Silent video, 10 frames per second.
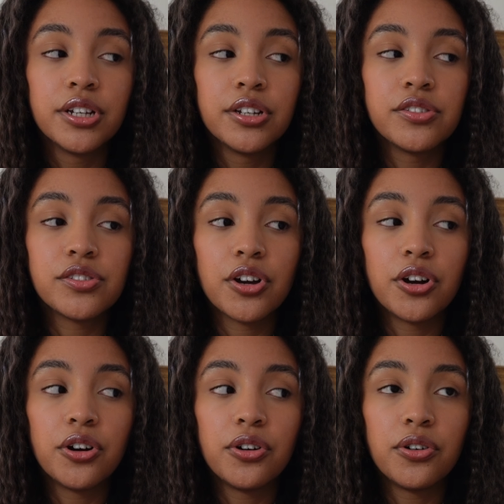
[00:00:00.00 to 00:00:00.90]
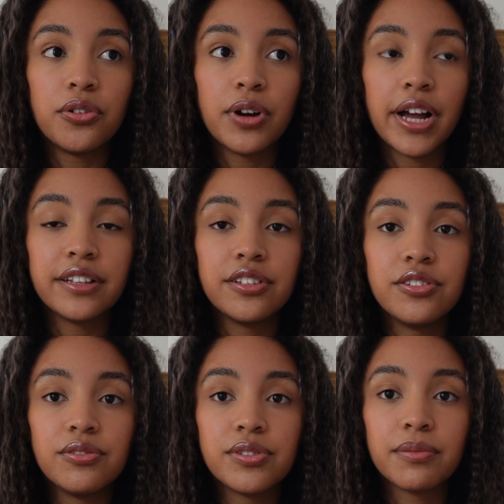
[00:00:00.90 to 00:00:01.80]
So I had to
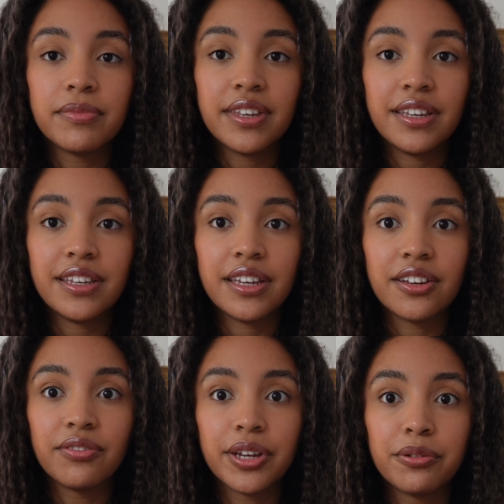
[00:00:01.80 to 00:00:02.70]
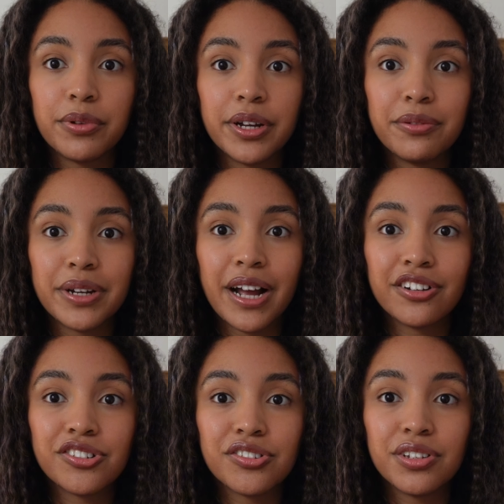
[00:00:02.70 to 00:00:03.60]
do some thinking of like what would
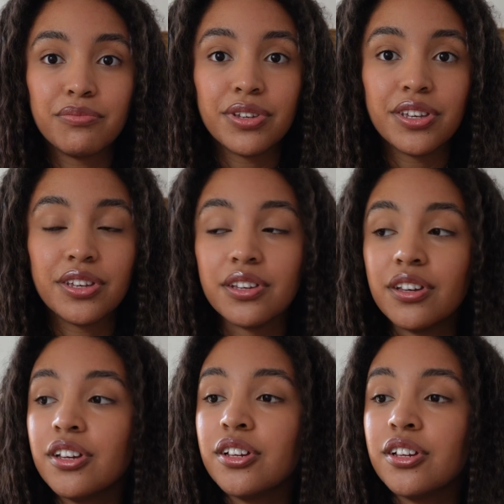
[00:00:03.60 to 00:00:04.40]
actually be